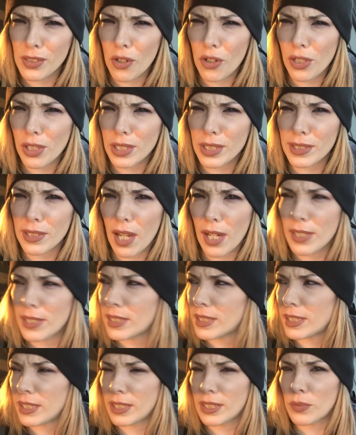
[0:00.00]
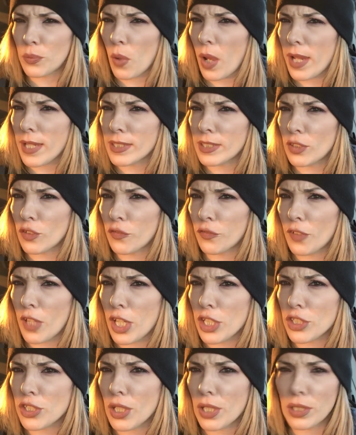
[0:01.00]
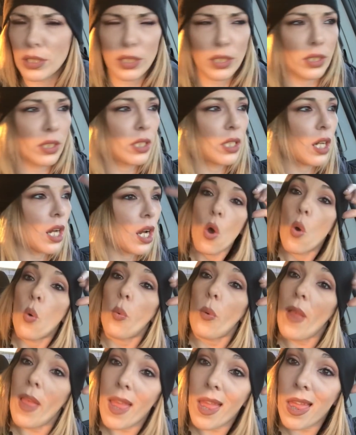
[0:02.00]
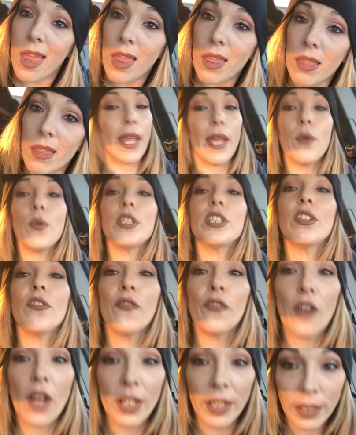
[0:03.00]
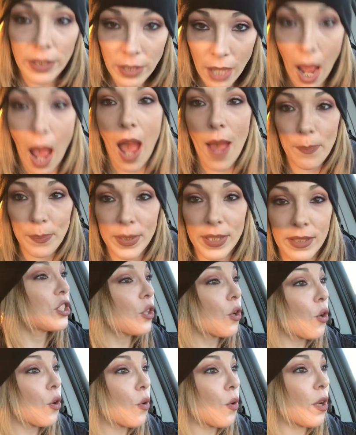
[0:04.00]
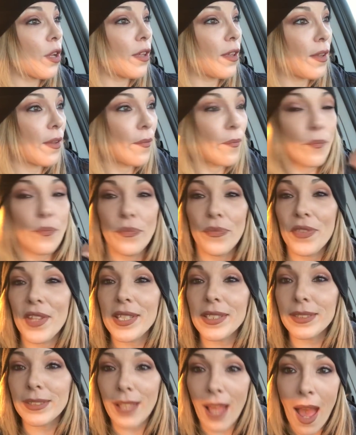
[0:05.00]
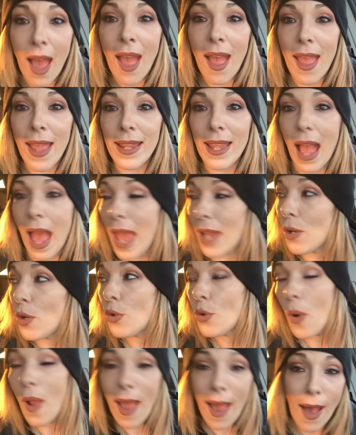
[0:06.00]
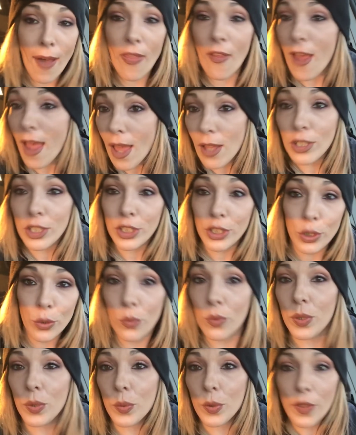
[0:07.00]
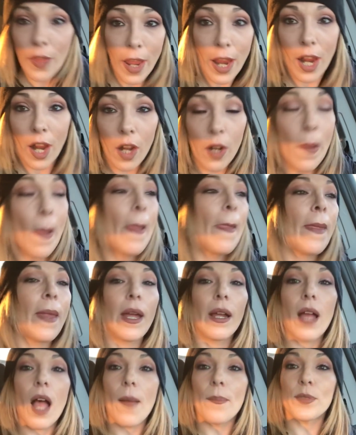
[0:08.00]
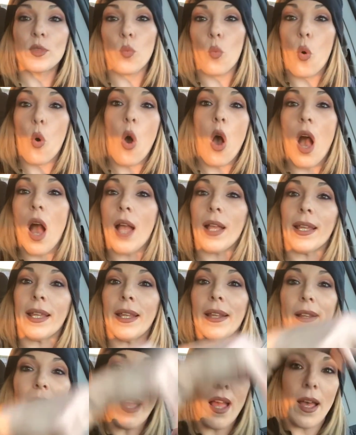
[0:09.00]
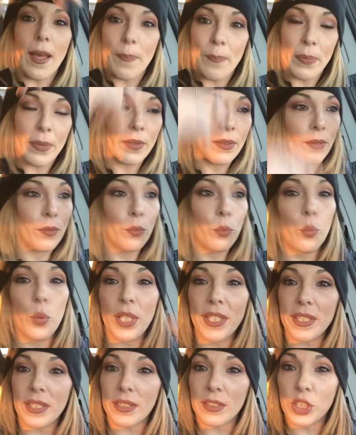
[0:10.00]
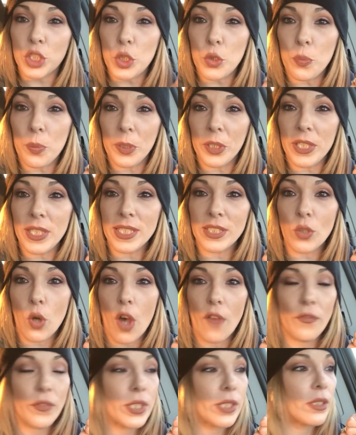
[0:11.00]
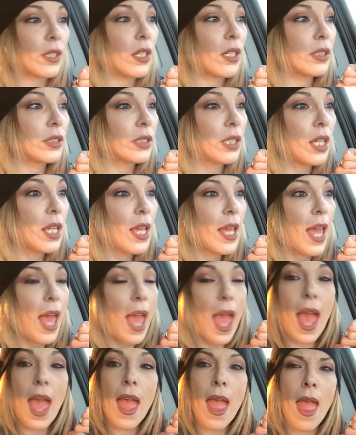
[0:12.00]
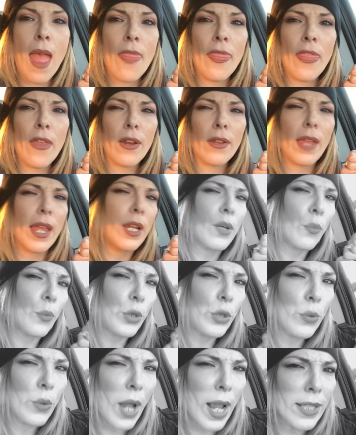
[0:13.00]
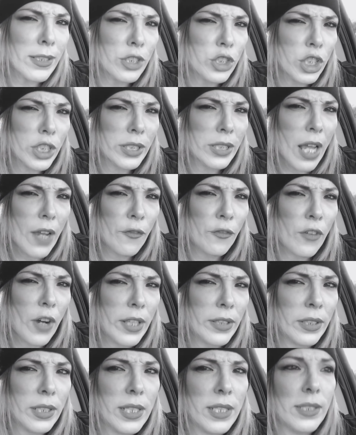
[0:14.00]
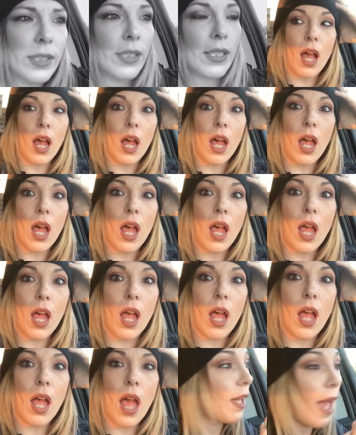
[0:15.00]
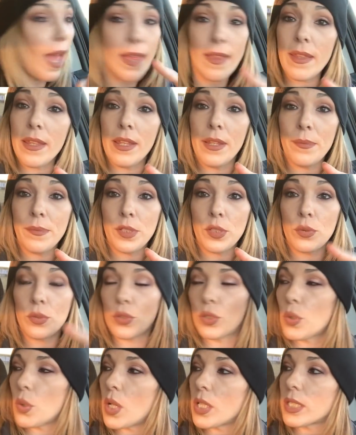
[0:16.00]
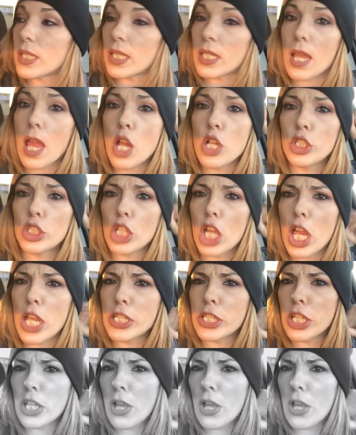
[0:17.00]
aren't assigned seats. Why is there flashlights in here? Well, it was the fucking cops. So this guy, I don't know how the hell he knew we were there, comes walking up with two police officers and they're like, were you guys just at Friendly's? I let him do the talking and he's like,